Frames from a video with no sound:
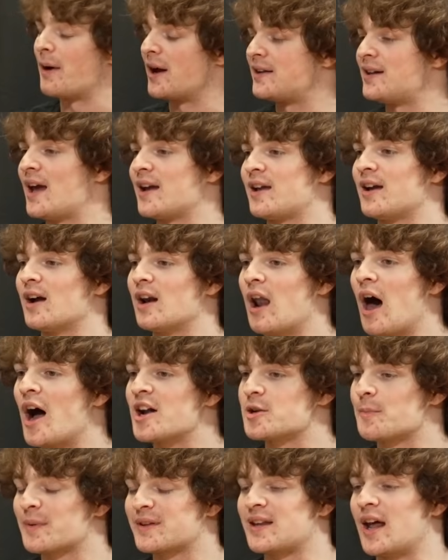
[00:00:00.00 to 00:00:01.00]
by taking a
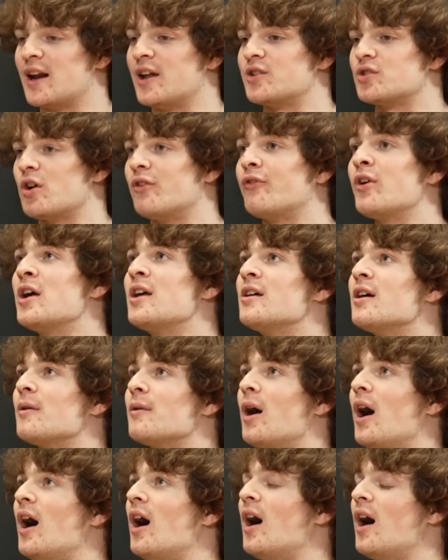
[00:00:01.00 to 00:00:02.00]
larger percentage of
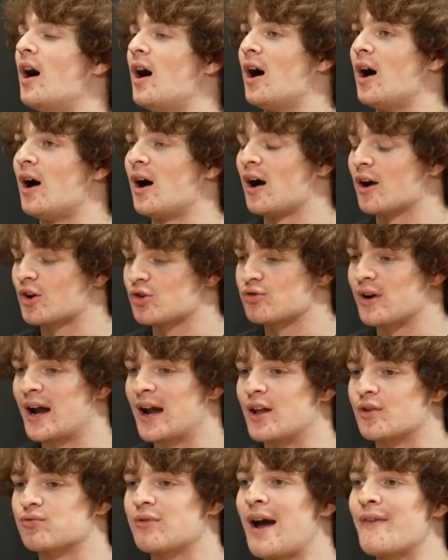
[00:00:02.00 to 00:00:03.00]
uh,
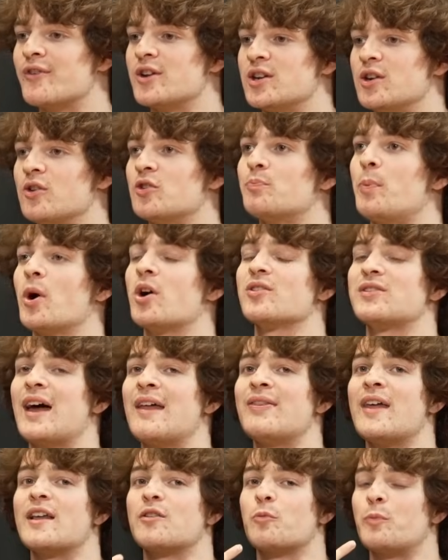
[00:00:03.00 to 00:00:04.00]
creators' revenues because
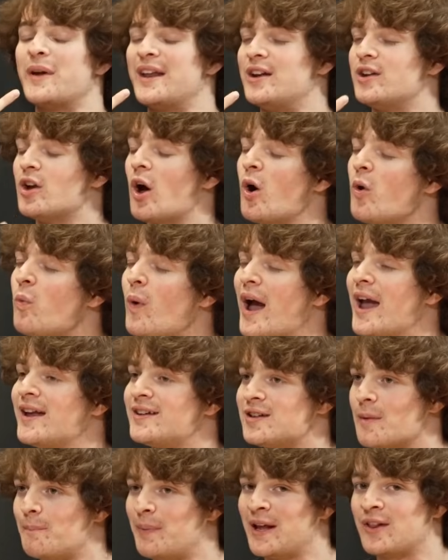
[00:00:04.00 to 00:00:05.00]
then there'll be no way
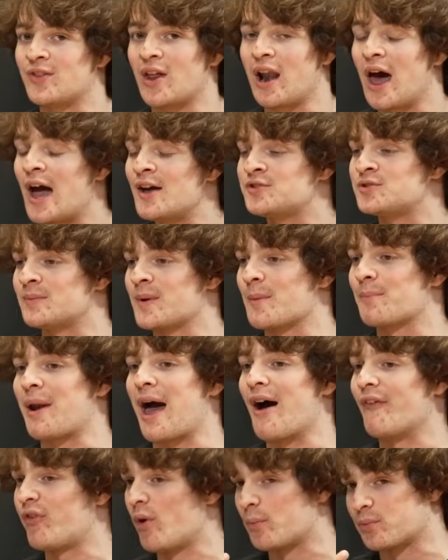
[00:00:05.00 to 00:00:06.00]
to beat the live streaming
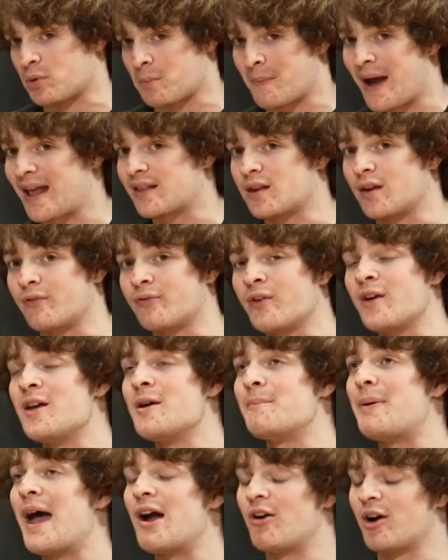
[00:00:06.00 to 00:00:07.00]
platforms of massive
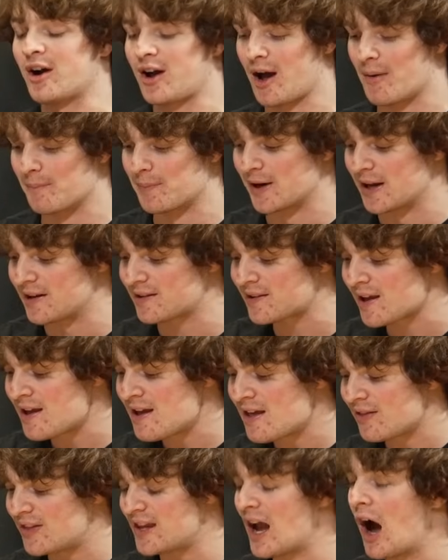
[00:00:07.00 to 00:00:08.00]
parent companies.
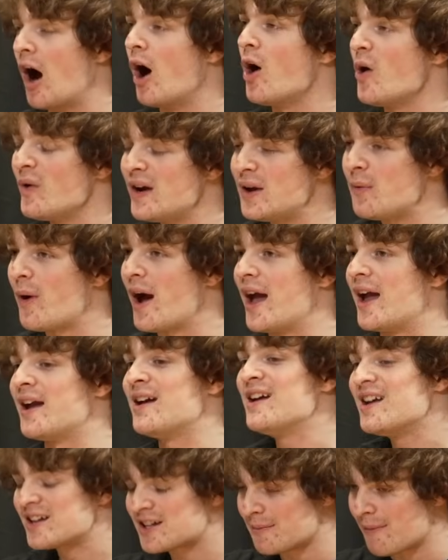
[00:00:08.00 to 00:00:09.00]
The only
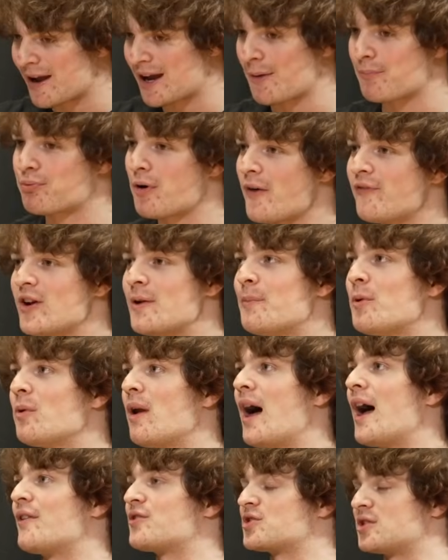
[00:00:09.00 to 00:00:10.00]
way to make a profitable
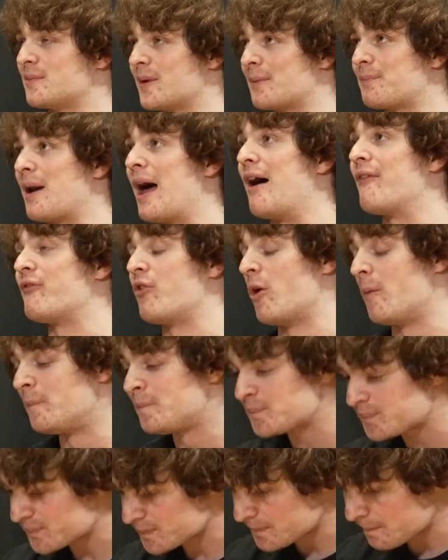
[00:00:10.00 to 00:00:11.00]
live streaming
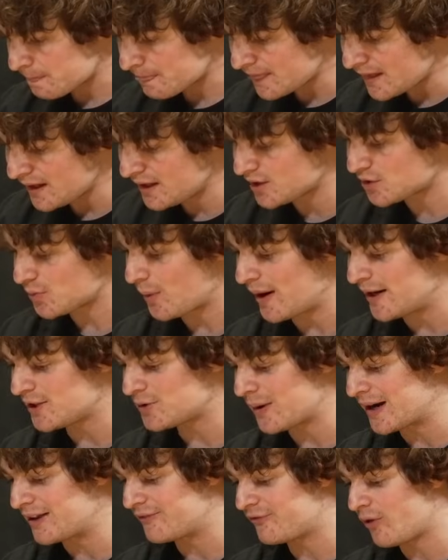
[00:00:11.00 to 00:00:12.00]
platform in
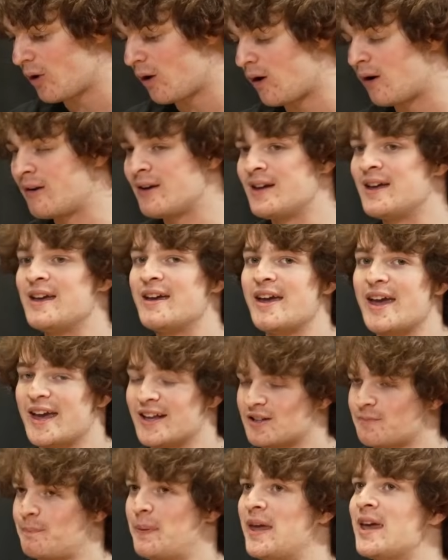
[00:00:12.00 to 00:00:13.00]
2024
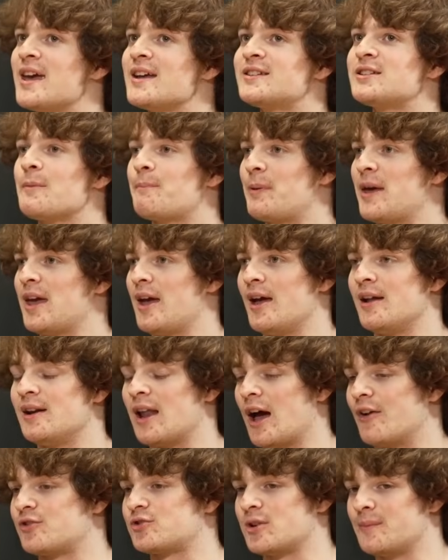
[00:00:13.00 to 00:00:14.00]
is peer-to-peer -peer
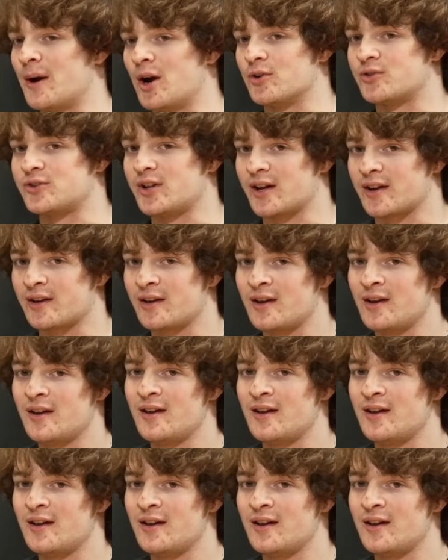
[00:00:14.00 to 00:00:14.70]
live stream hosting.